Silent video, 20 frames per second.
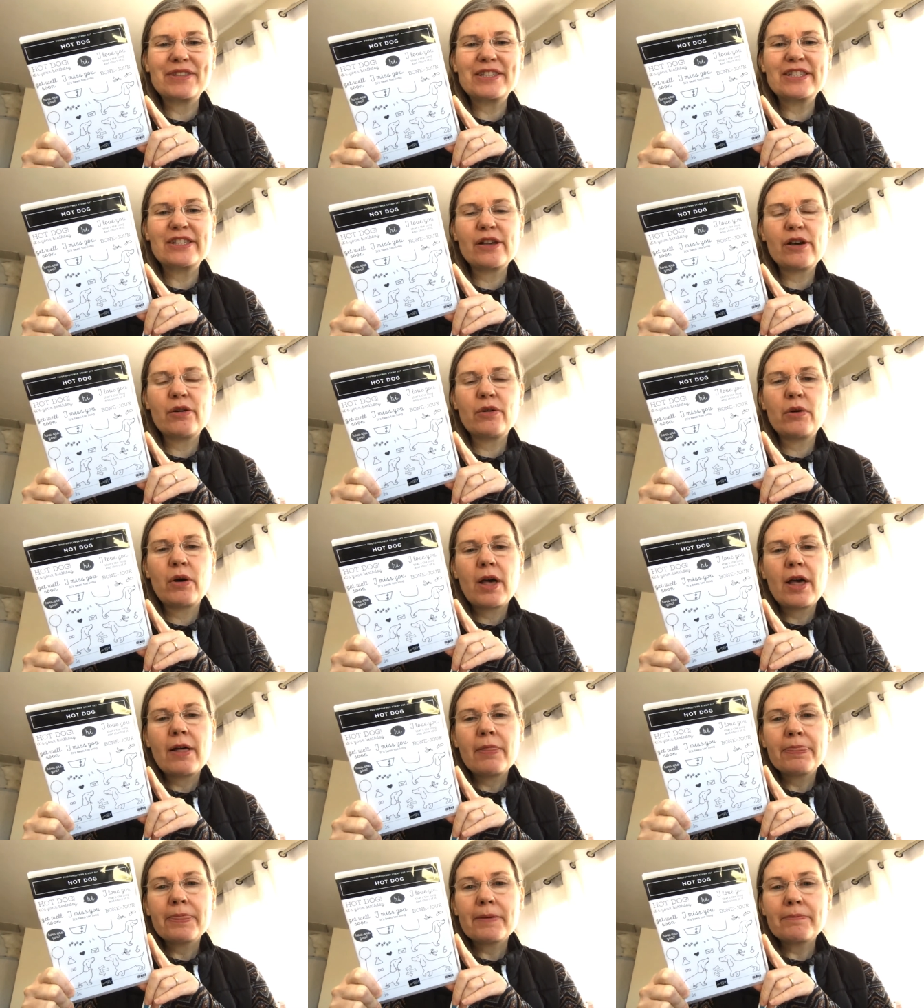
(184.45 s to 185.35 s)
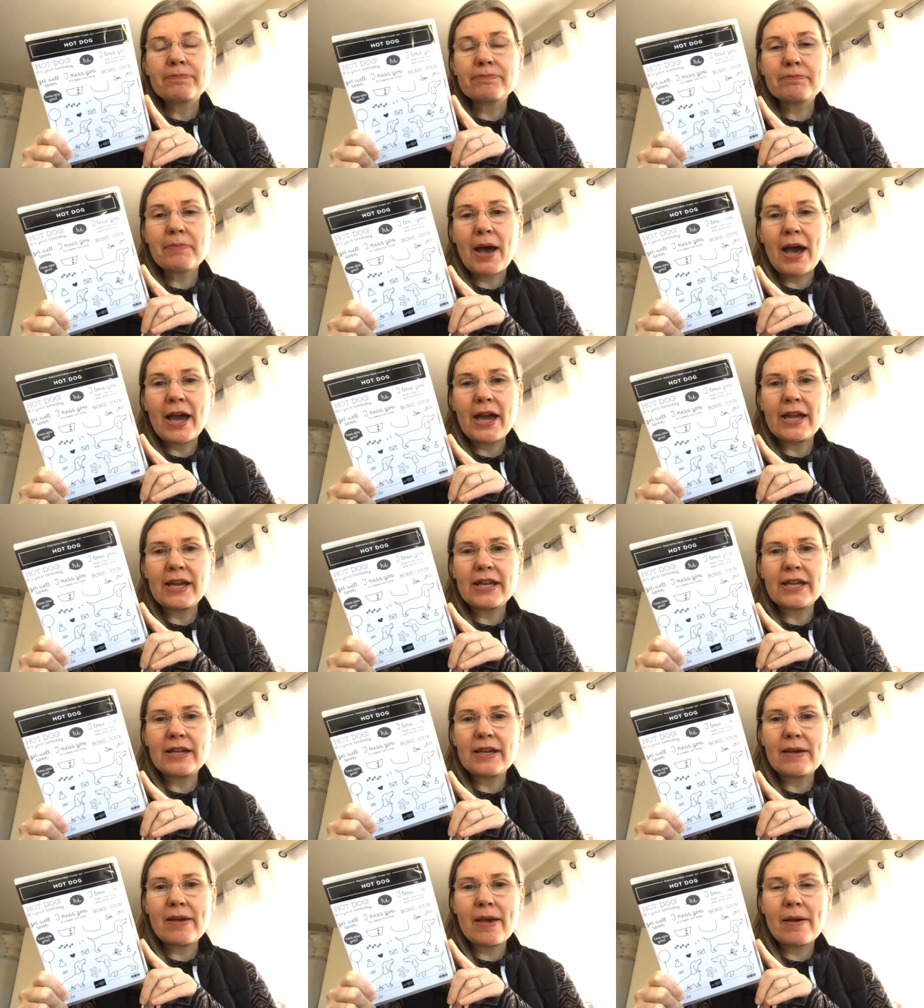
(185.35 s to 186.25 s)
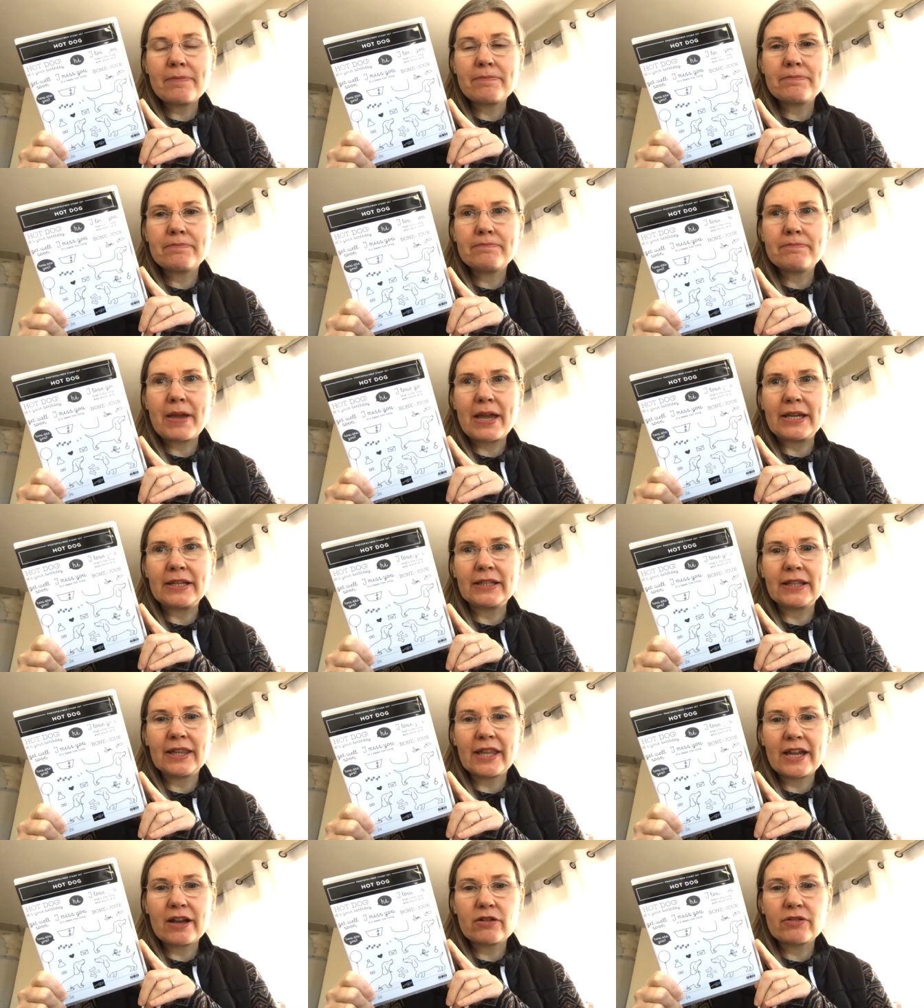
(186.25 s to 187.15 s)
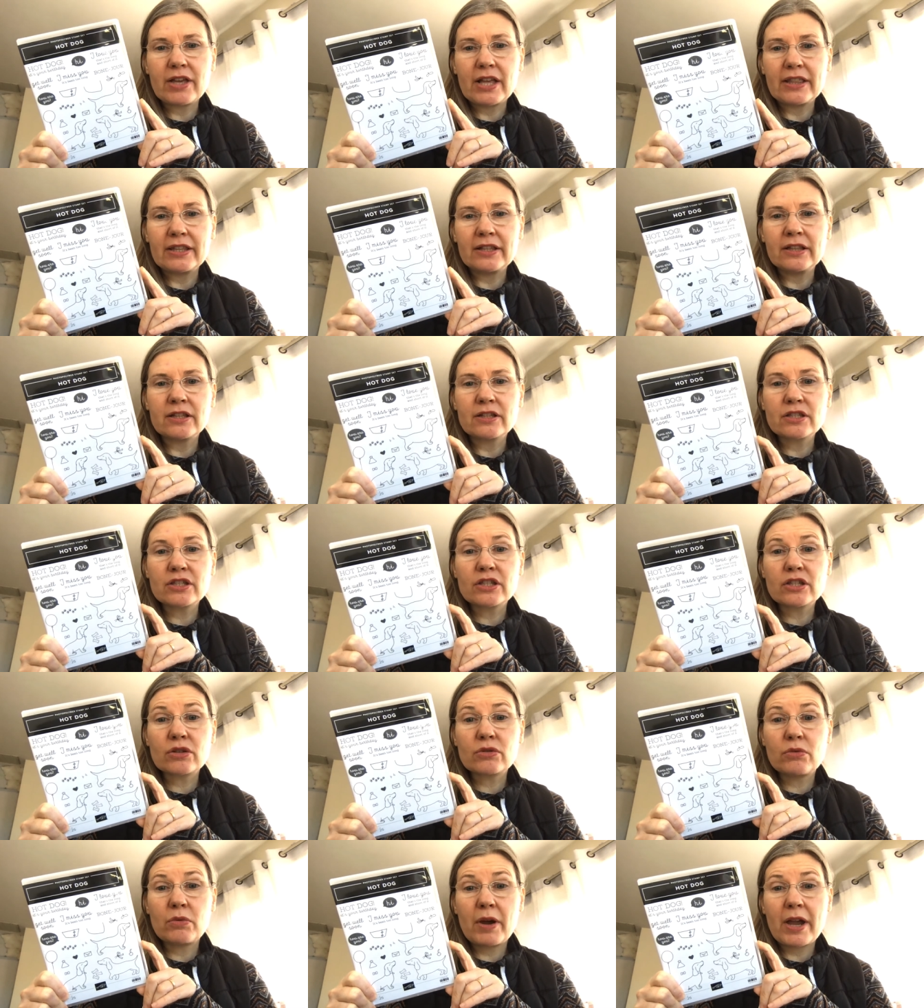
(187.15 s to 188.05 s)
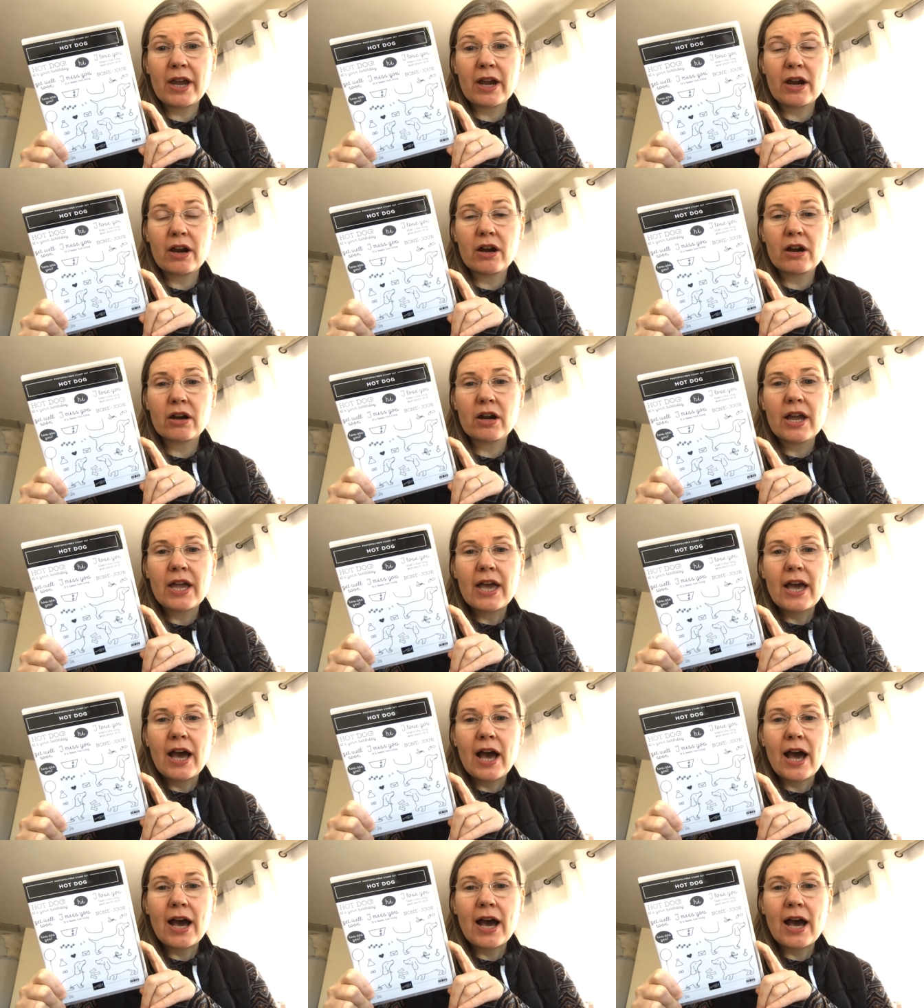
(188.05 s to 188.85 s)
So my main layer, that little square,